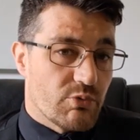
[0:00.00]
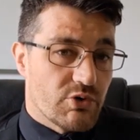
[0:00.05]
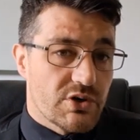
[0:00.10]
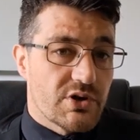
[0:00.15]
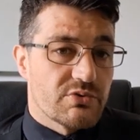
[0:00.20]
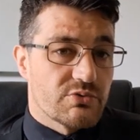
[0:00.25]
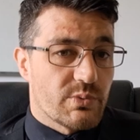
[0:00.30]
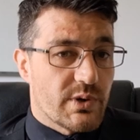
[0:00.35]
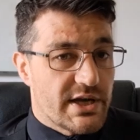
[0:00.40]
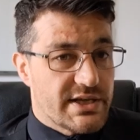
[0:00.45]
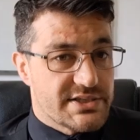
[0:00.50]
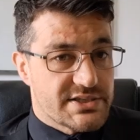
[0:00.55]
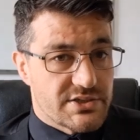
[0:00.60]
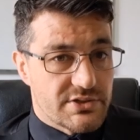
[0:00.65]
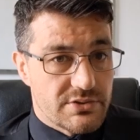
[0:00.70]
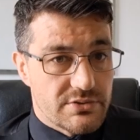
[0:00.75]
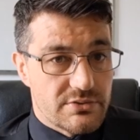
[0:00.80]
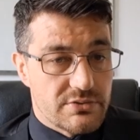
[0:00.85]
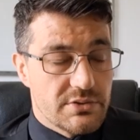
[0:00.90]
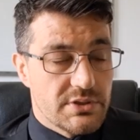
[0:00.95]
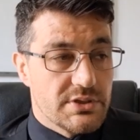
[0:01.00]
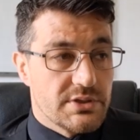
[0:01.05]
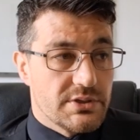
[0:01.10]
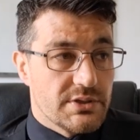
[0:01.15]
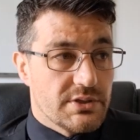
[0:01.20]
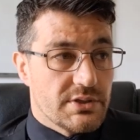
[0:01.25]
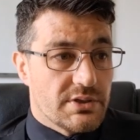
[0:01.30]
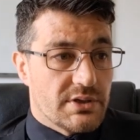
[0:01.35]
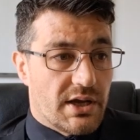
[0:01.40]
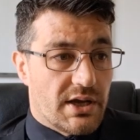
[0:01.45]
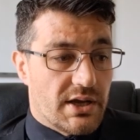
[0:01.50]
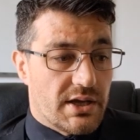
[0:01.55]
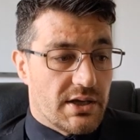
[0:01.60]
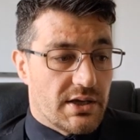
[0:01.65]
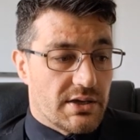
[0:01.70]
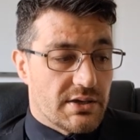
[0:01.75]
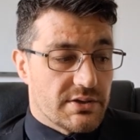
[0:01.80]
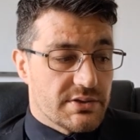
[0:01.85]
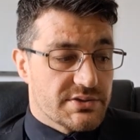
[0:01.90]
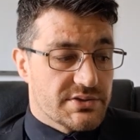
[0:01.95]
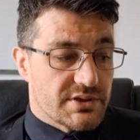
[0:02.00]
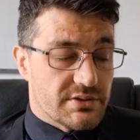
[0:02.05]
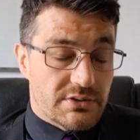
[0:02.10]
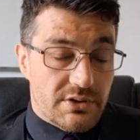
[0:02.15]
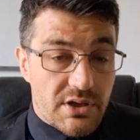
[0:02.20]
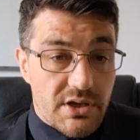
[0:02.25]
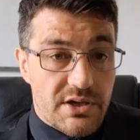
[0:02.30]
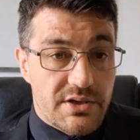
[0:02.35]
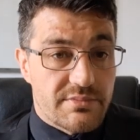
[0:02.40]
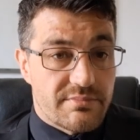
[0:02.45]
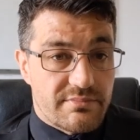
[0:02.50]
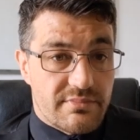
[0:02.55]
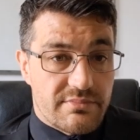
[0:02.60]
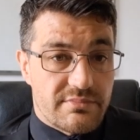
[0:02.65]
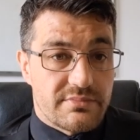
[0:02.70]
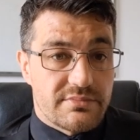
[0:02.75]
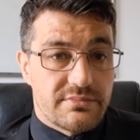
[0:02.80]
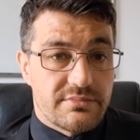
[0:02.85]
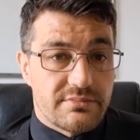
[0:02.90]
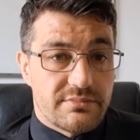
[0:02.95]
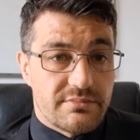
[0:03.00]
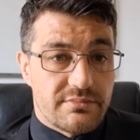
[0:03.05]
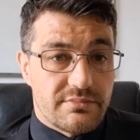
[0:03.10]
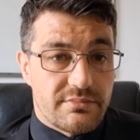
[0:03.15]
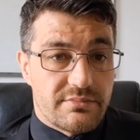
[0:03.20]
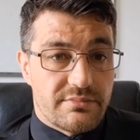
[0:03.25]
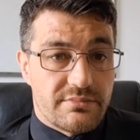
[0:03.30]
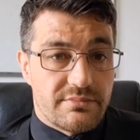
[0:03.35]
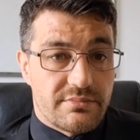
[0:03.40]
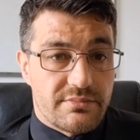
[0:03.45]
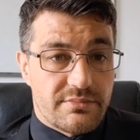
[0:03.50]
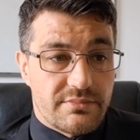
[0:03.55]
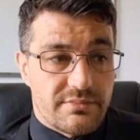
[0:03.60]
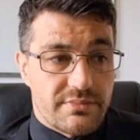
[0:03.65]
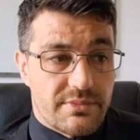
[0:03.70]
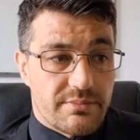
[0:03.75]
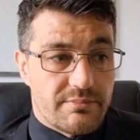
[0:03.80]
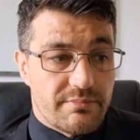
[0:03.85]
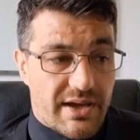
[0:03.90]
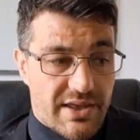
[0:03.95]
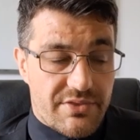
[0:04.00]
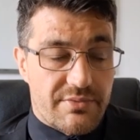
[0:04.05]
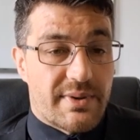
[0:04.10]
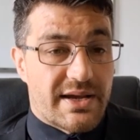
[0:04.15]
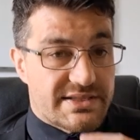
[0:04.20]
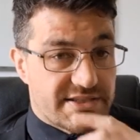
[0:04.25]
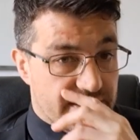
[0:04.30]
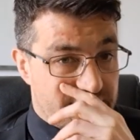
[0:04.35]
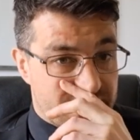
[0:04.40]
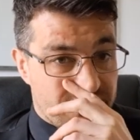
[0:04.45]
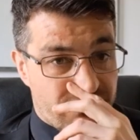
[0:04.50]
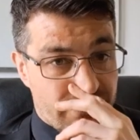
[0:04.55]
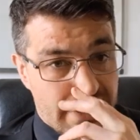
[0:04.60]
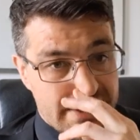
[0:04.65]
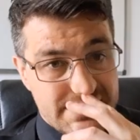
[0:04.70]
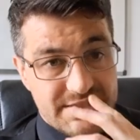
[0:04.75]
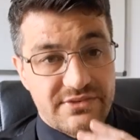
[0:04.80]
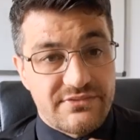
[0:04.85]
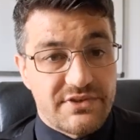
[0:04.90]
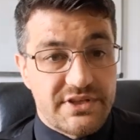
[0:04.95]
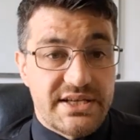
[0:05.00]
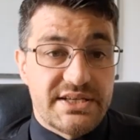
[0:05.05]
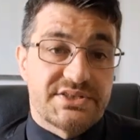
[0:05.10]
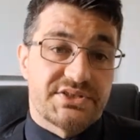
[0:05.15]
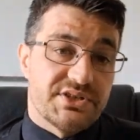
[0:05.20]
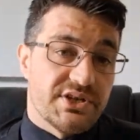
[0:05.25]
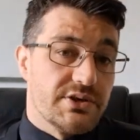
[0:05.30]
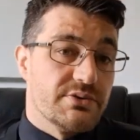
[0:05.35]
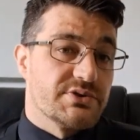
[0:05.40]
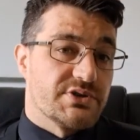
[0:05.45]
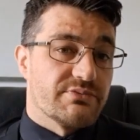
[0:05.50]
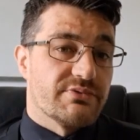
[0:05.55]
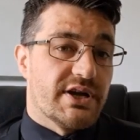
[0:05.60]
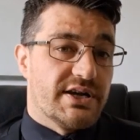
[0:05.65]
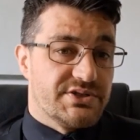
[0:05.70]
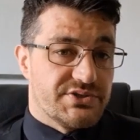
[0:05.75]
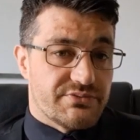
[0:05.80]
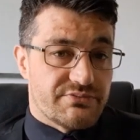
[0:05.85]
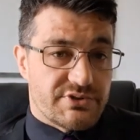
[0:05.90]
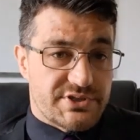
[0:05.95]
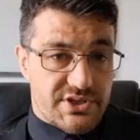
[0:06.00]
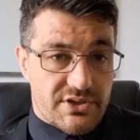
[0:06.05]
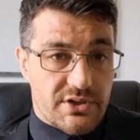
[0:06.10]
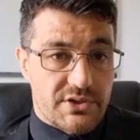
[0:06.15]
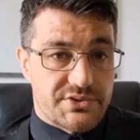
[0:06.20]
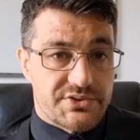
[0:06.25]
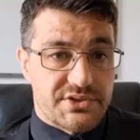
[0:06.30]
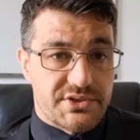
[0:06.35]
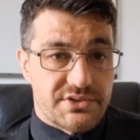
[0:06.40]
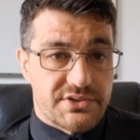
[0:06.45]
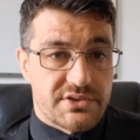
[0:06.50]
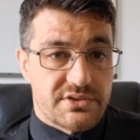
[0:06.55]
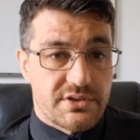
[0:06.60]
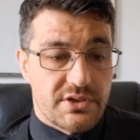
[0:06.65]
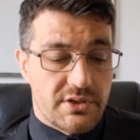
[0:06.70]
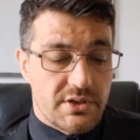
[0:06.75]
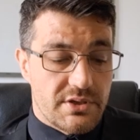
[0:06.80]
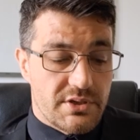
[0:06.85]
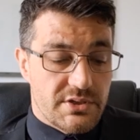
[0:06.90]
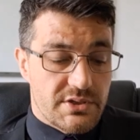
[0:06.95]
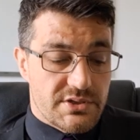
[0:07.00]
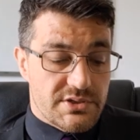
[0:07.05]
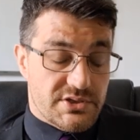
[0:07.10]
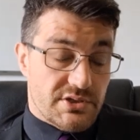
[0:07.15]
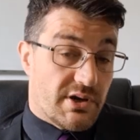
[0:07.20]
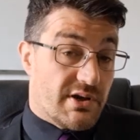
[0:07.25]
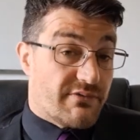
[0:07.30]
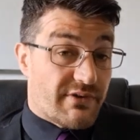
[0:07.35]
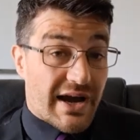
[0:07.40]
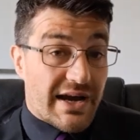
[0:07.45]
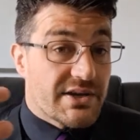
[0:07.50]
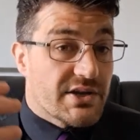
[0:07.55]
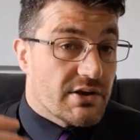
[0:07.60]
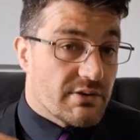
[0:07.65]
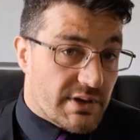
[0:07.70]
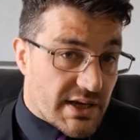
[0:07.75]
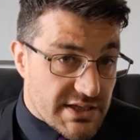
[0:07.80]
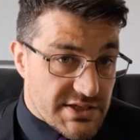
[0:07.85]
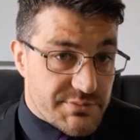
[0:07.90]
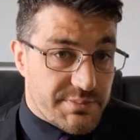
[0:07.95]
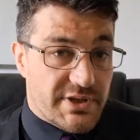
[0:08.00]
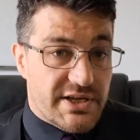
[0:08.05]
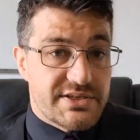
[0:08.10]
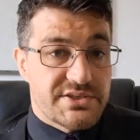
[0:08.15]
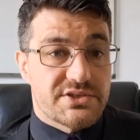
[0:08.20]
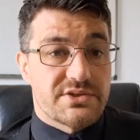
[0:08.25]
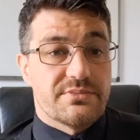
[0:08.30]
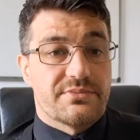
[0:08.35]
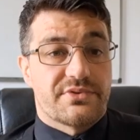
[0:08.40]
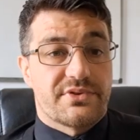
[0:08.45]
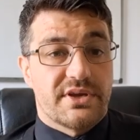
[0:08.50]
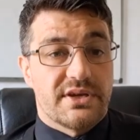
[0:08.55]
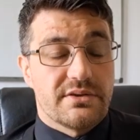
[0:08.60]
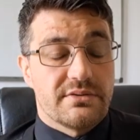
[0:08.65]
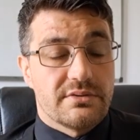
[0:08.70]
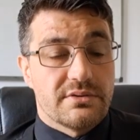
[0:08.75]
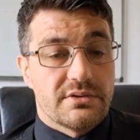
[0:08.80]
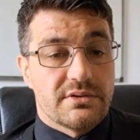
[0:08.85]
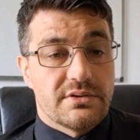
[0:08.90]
good way to learn mathematics effectively is to use a range of resources. So if I don't explain something